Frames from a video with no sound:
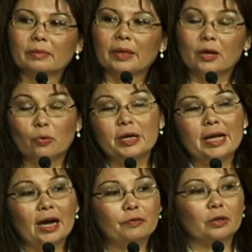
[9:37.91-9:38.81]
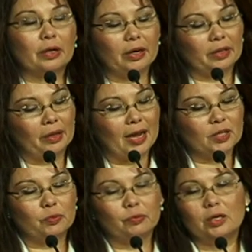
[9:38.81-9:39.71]
And only after the
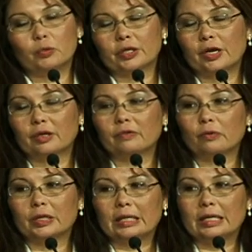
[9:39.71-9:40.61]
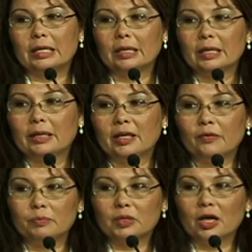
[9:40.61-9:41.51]
last Marine was cared for did he
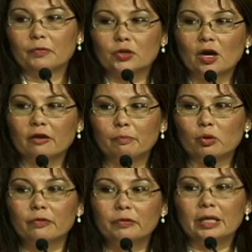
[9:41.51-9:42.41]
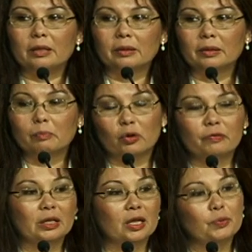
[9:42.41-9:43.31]
give himself a shot of morphine
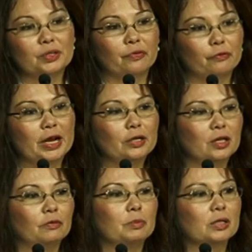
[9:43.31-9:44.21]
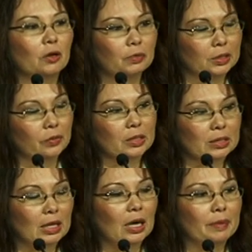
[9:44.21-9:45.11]
that he was afraid to give himself until
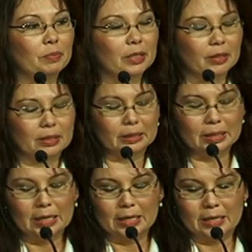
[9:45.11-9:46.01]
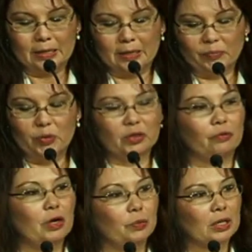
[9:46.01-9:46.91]
this time because he was
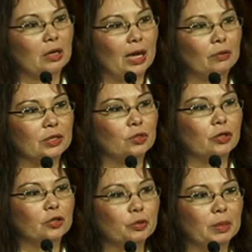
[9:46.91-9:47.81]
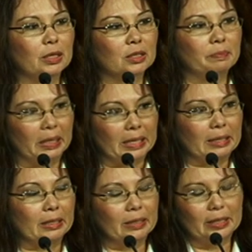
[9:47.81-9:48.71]
afraid it would cloud his judgment as a
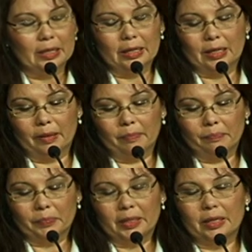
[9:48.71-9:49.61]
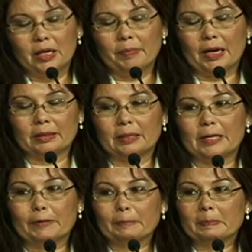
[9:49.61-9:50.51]
medic. And then he passed
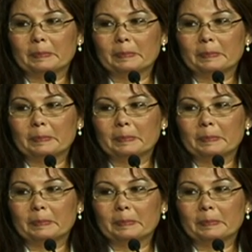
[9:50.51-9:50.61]
out.